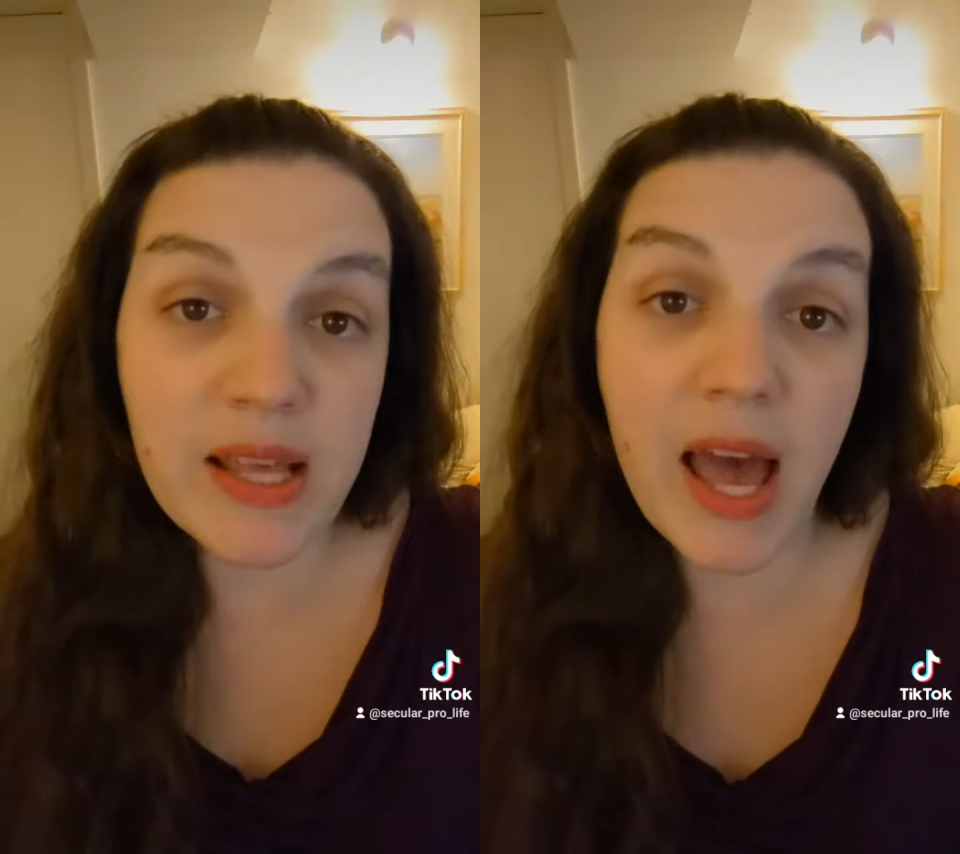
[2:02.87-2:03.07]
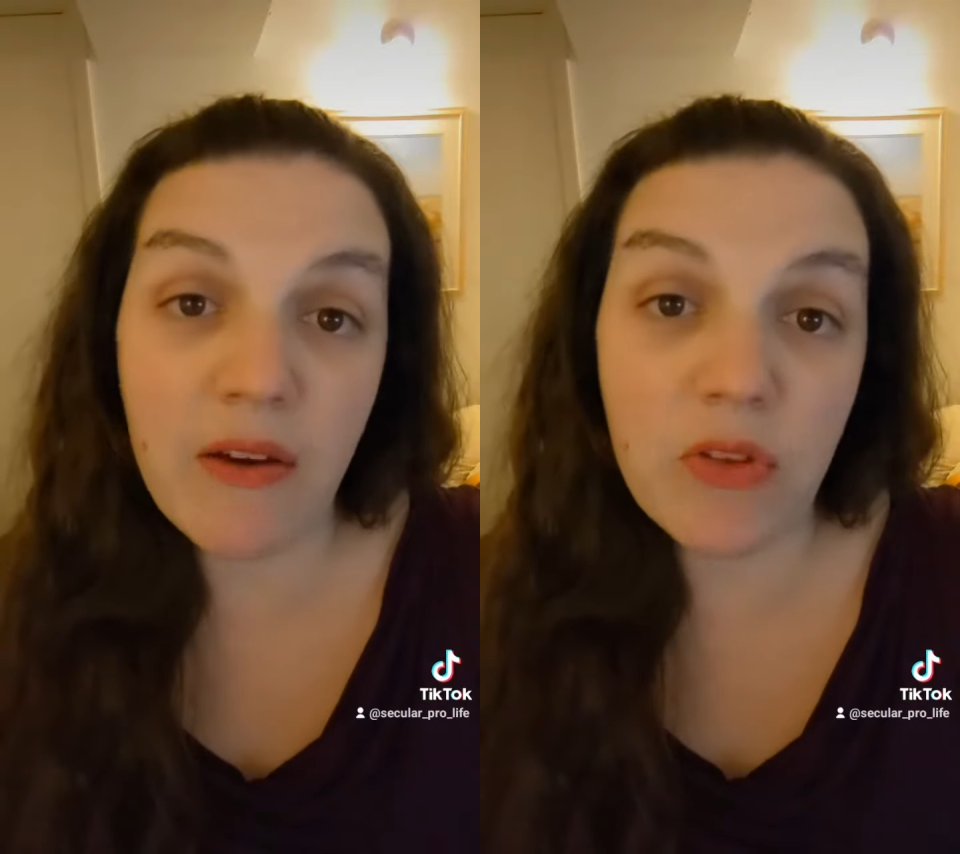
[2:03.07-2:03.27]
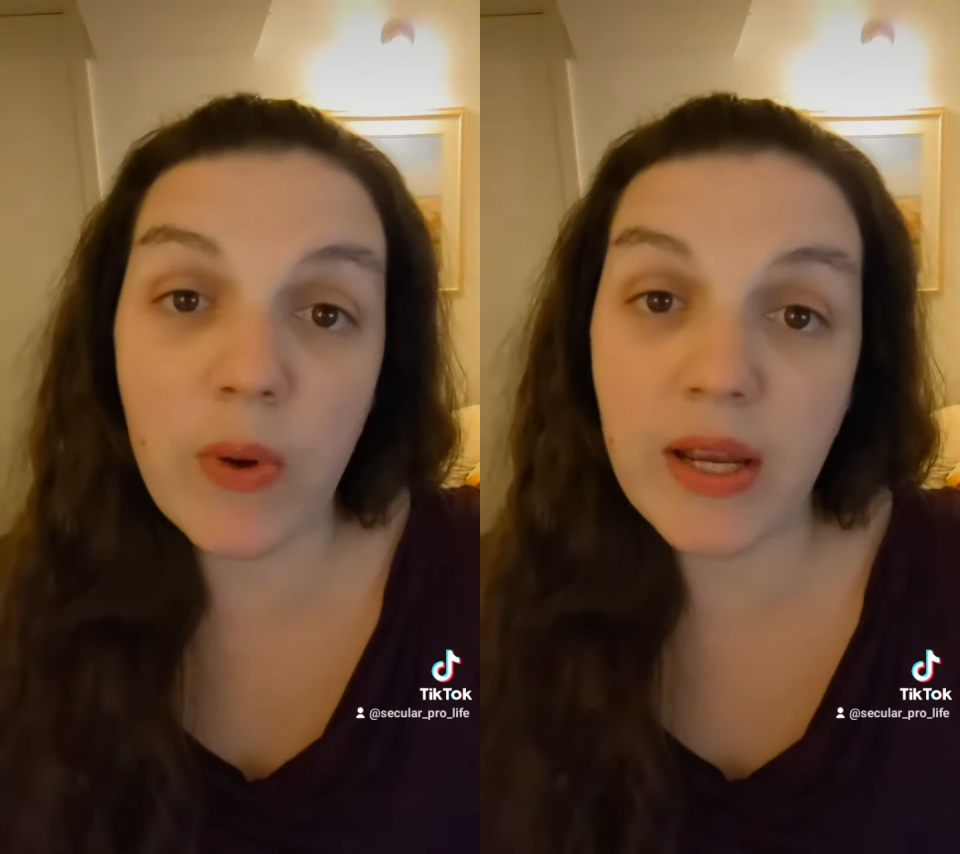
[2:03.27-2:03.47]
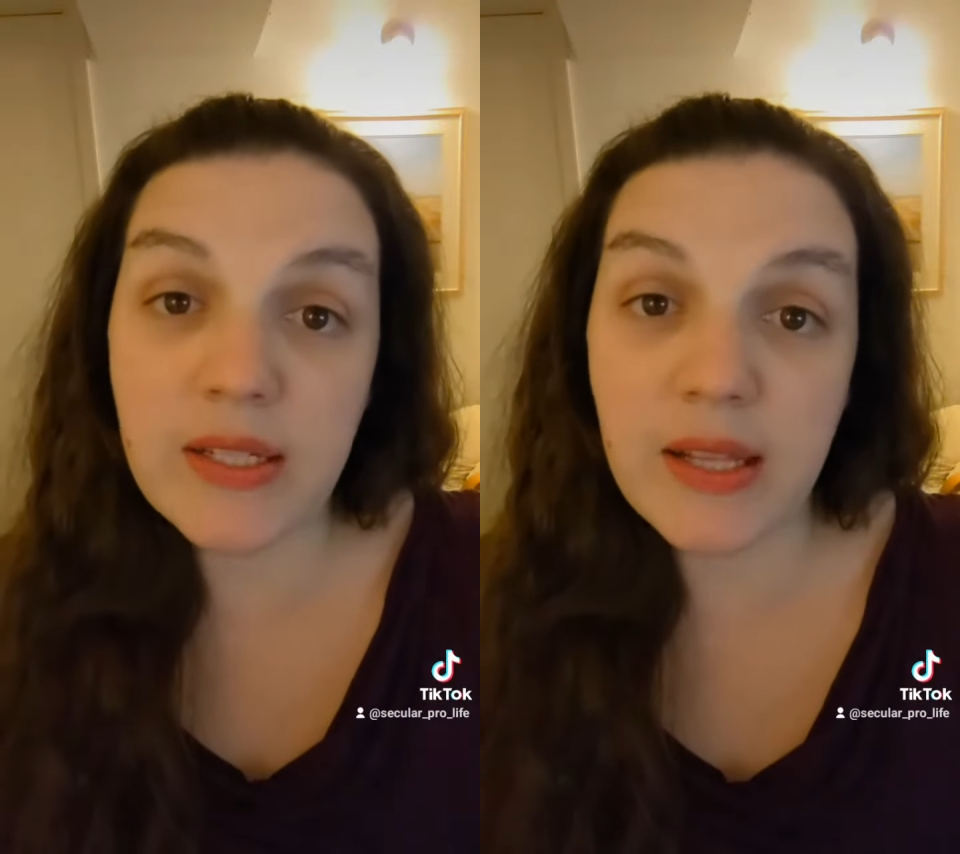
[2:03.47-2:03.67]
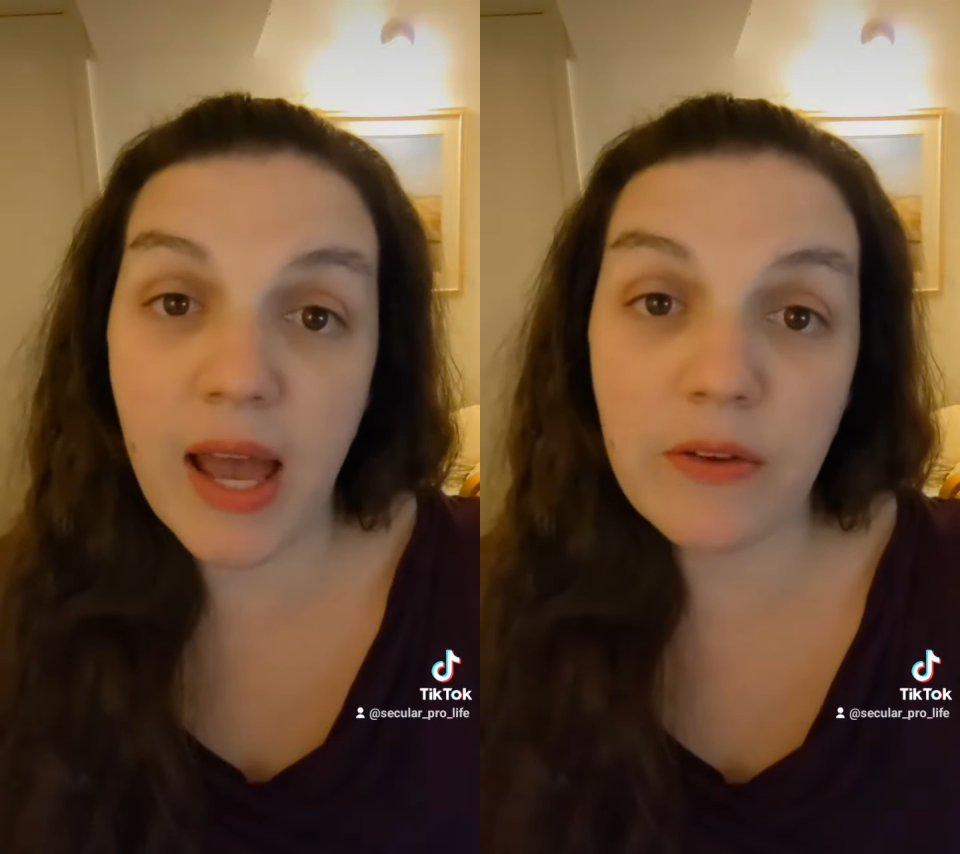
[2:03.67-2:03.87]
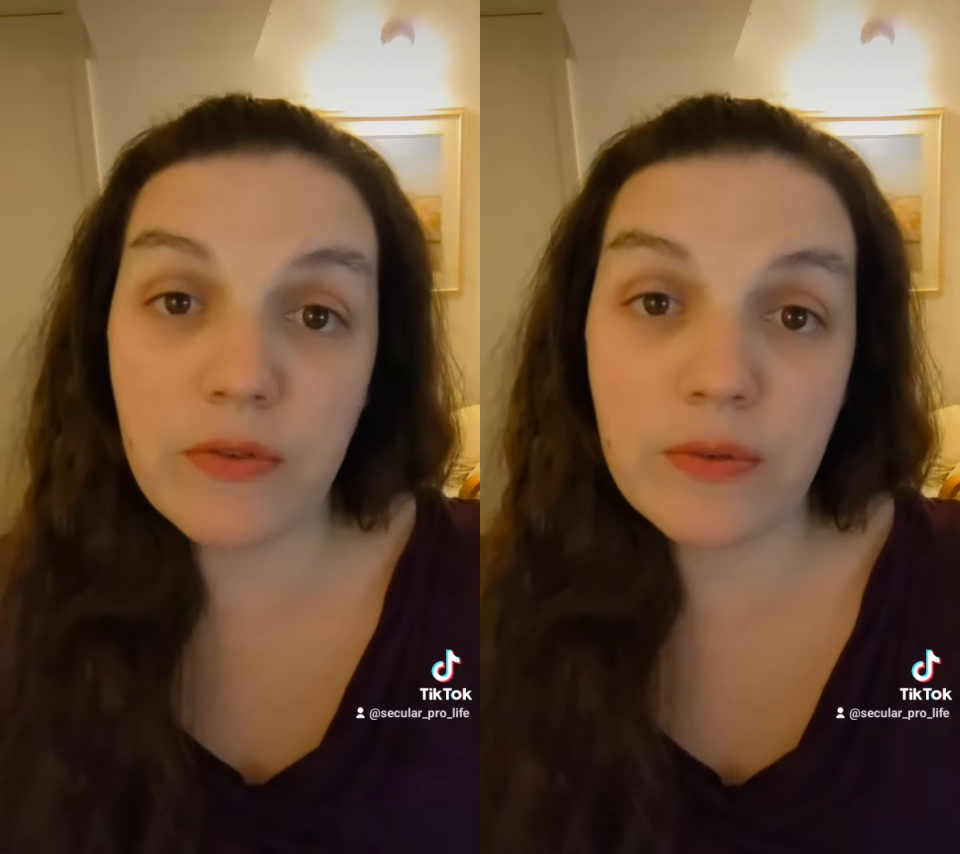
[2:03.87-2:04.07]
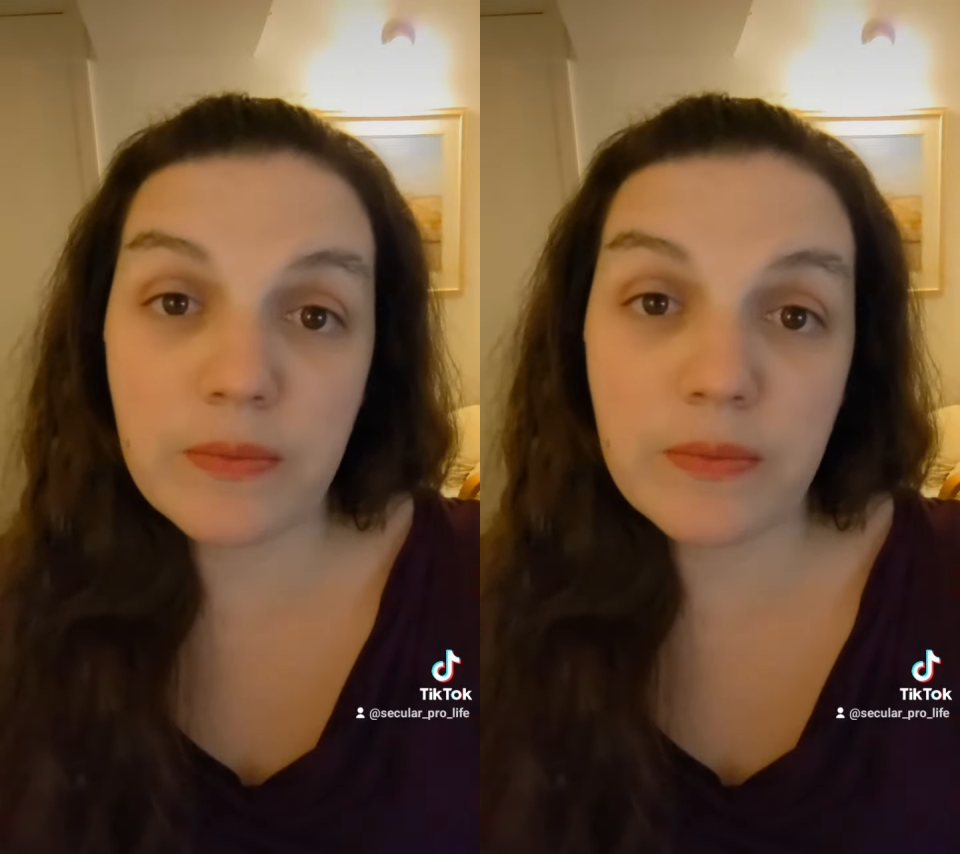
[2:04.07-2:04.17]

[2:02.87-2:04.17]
that have the right to life.